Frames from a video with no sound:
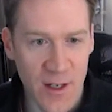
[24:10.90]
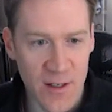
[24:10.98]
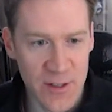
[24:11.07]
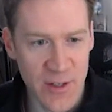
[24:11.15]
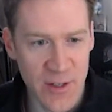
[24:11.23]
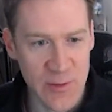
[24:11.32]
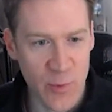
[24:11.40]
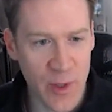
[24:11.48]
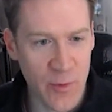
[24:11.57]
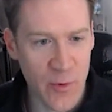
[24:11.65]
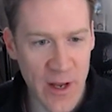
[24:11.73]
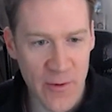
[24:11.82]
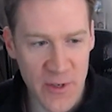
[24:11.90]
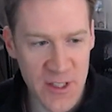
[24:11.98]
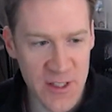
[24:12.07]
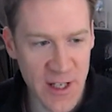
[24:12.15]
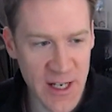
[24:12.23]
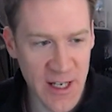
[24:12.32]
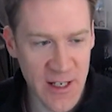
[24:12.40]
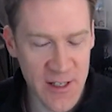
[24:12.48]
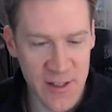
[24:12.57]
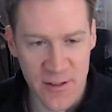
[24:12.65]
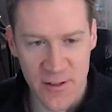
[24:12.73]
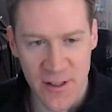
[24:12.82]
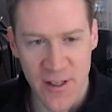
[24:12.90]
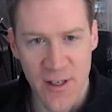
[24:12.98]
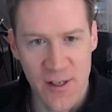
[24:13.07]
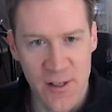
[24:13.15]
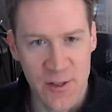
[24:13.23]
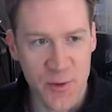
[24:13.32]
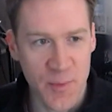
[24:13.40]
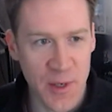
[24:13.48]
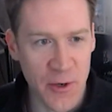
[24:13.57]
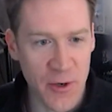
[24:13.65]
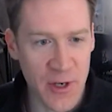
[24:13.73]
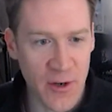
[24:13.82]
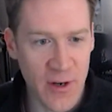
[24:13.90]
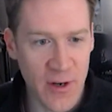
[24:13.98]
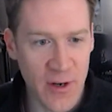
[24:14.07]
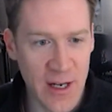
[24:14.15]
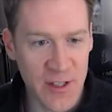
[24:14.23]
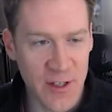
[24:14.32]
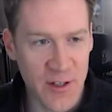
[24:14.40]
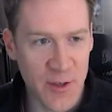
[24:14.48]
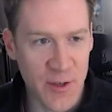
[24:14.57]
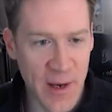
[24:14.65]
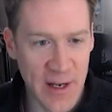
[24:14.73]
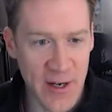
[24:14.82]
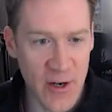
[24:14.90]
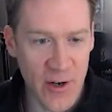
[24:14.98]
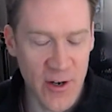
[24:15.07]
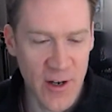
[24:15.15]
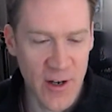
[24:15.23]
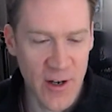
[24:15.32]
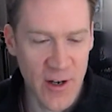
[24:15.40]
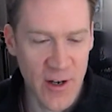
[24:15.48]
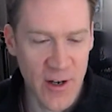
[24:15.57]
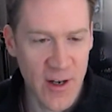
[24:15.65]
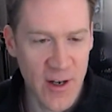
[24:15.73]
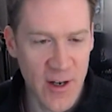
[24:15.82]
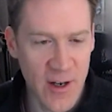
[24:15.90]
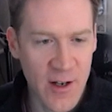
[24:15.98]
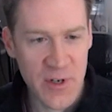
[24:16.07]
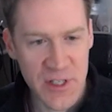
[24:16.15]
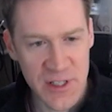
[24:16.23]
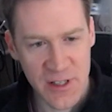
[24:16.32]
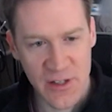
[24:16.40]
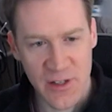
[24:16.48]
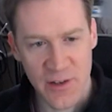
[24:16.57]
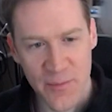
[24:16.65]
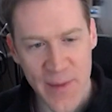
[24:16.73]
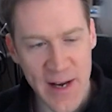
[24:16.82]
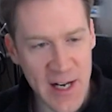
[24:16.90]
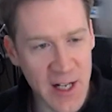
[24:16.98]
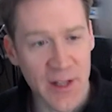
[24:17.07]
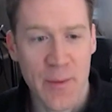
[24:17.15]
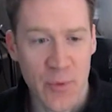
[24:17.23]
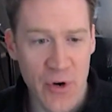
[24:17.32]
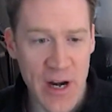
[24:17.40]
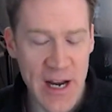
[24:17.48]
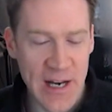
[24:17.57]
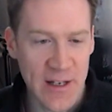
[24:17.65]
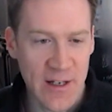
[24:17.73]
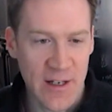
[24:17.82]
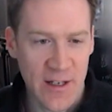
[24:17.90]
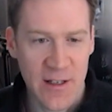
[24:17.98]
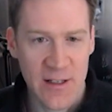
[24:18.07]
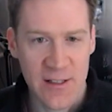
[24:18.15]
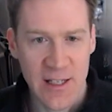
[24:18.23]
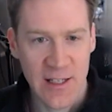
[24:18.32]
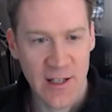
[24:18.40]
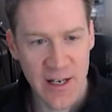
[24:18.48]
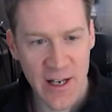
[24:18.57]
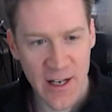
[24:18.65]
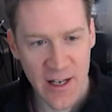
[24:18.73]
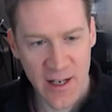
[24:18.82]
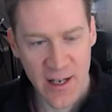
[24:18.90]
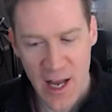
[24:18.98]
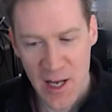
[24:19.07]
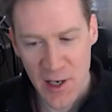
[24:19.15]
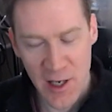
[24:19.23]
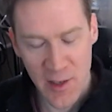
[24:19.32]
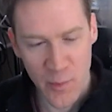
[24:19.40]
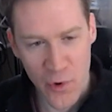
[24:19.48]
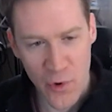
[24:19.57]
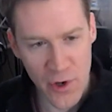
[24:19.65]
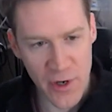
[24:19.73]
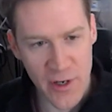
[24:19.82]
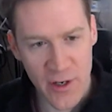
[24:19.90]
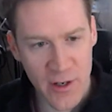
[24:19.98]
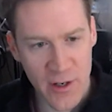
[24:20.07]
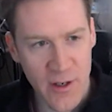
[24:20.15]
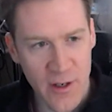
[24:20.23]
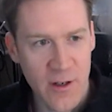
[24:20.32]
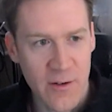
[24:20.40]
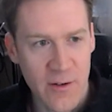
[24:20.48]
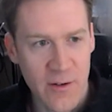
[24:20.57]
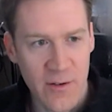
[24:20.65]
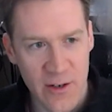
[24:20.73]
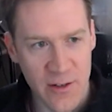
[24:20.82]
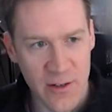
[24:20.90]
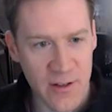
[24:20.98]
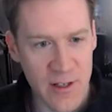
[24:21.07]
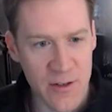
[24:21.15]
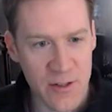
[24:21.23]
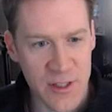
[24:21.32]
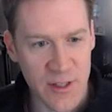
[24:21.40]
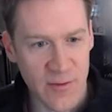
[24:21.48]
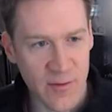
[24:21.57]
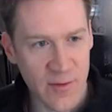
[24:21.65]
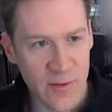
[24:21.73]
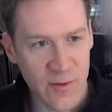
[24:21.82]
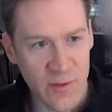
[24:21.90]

Uh, so that's one way in which Lightning is superior as a competitor. One way in which they might collaborate is that Lightning cannot onboard without the use of